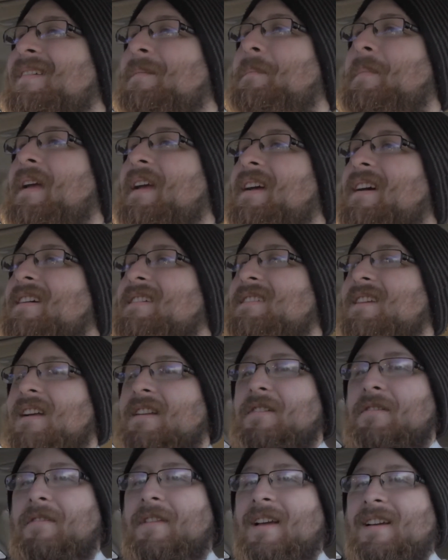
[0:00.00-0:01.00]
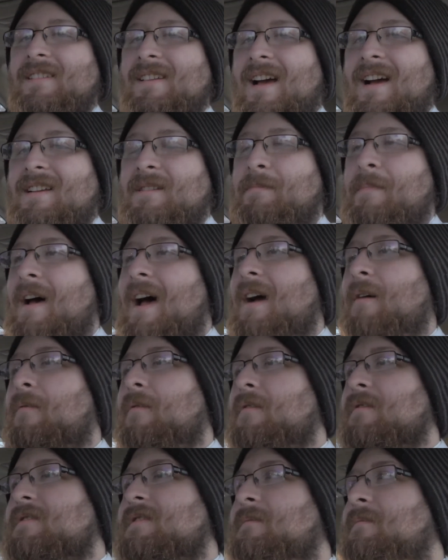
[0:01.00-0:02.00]
because I do things ass
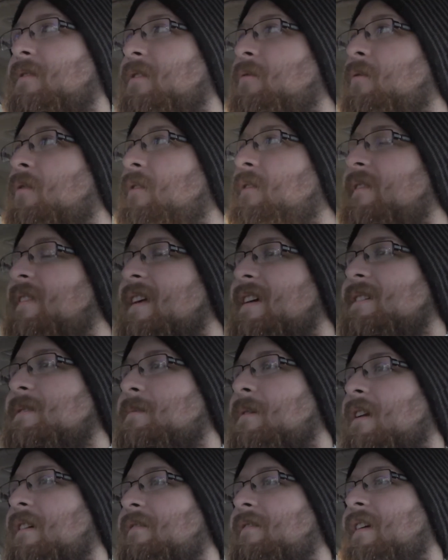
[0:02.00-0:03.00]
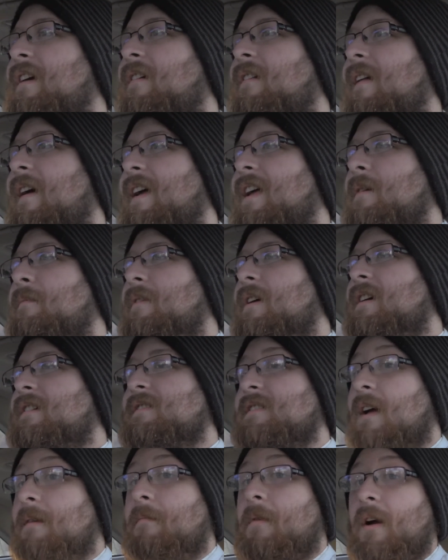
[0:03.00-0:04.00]
backwards and record things when I feel like it,
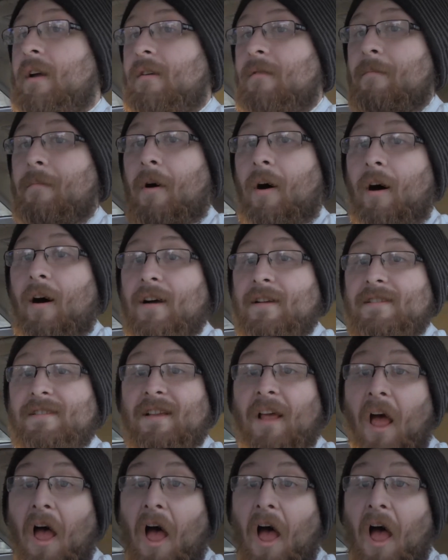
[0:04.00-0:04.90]
because I'm my own boss.